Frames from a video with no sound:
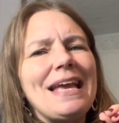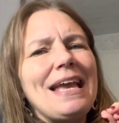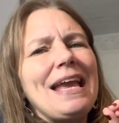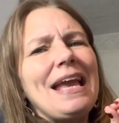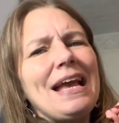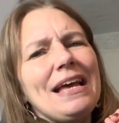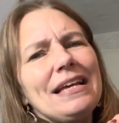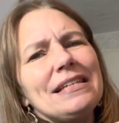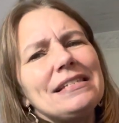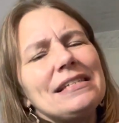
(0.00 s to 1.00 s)

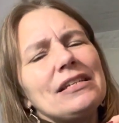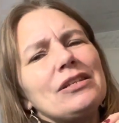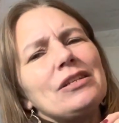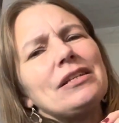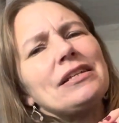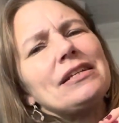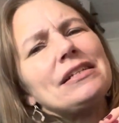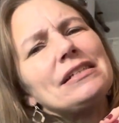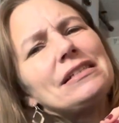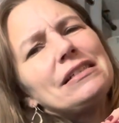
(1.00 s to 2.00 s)
And
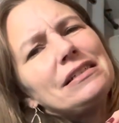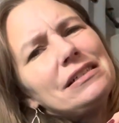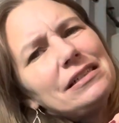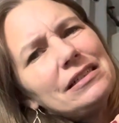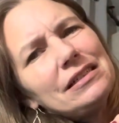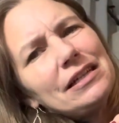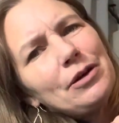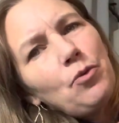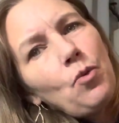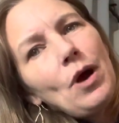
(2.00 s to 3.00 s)
I
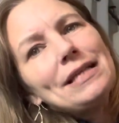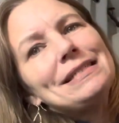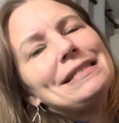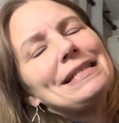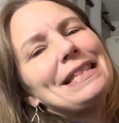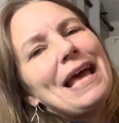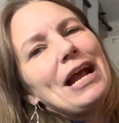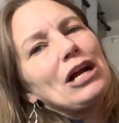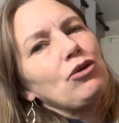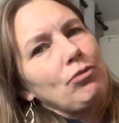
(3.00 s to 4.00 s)
wasn't
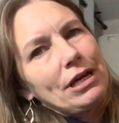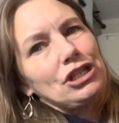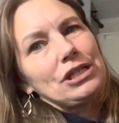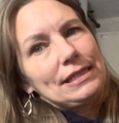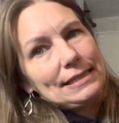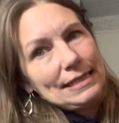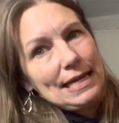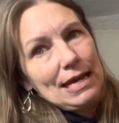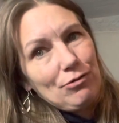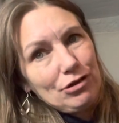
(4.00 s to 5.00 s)
that gracious
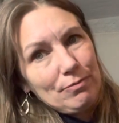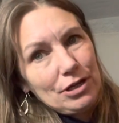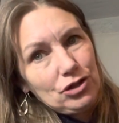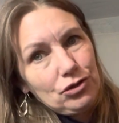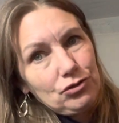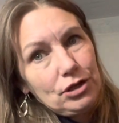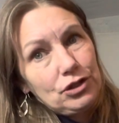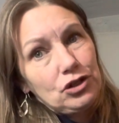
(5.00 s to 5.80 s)
today with my children.